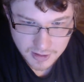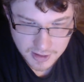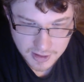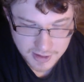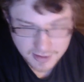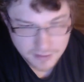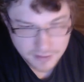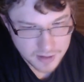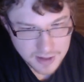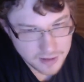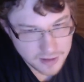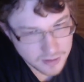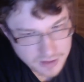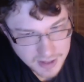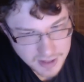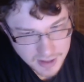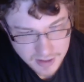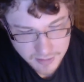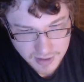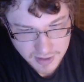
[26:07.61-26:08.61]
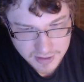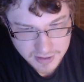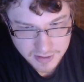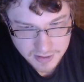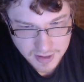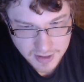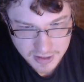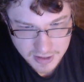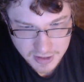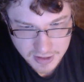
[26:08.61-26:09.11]
And I don't think those kind of
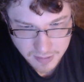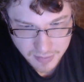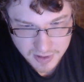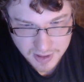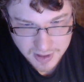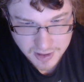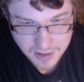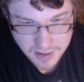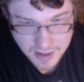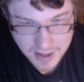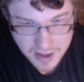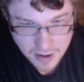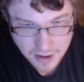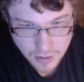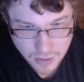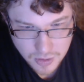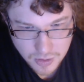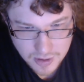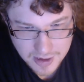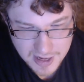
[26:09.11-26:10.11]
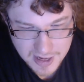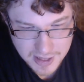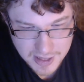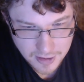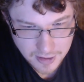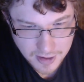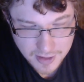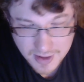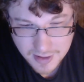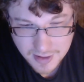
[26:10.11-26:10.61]
muscles are actually particularly healthy
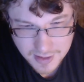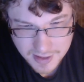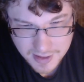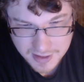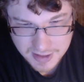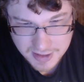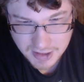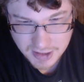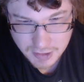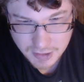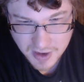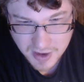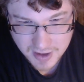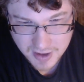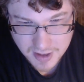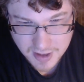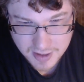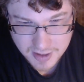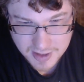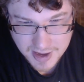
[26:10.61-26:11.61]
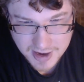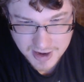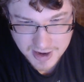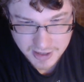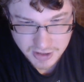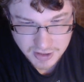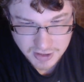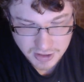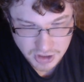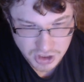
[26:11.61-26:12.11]
either. I think like a six pack like that
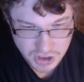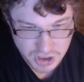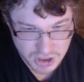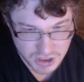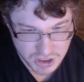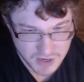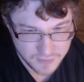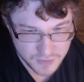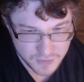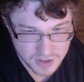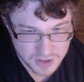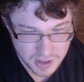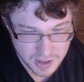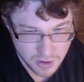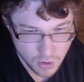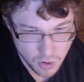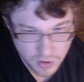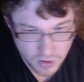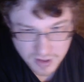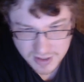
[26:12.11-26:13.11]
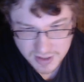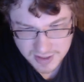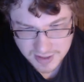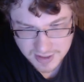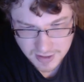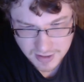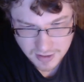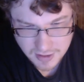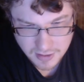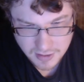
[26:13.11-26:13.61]
actually shifts the organs
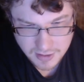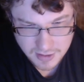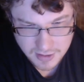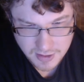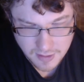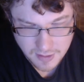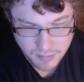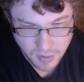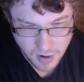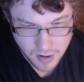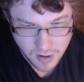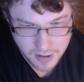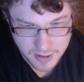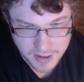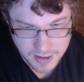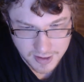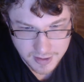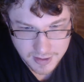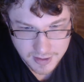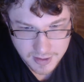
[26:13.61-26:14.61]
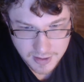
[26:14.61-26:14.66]
in your body,